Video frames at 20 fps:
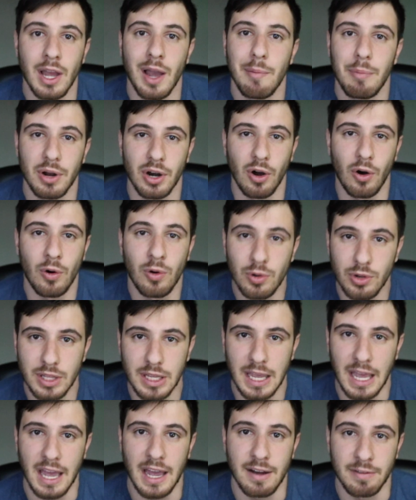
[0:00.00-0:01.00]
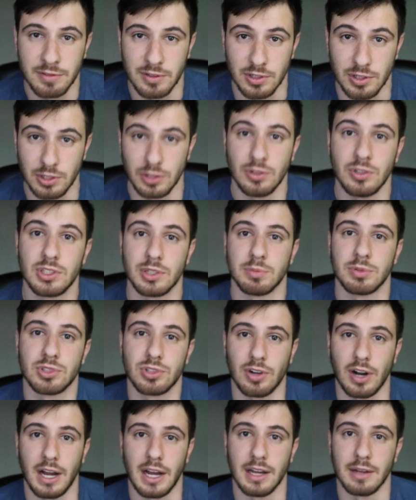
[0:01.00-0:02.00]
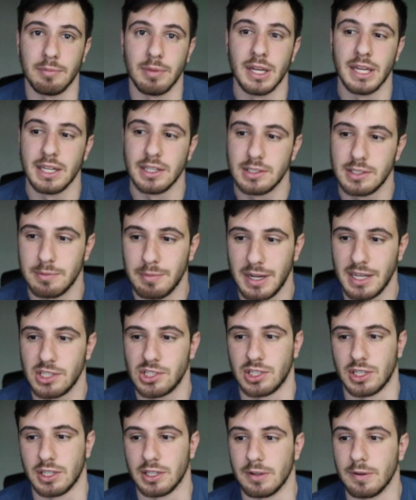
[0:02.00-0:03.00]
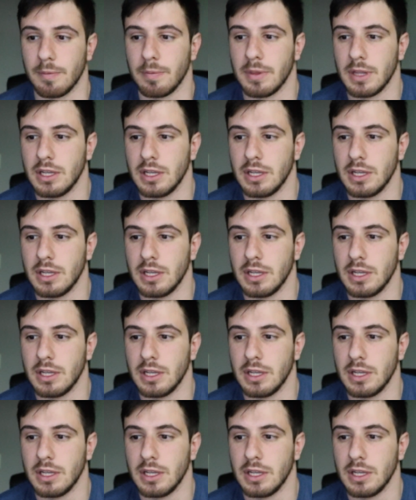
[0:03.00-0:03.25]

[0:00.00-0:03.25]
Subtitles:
but only after you subscribe to my channel.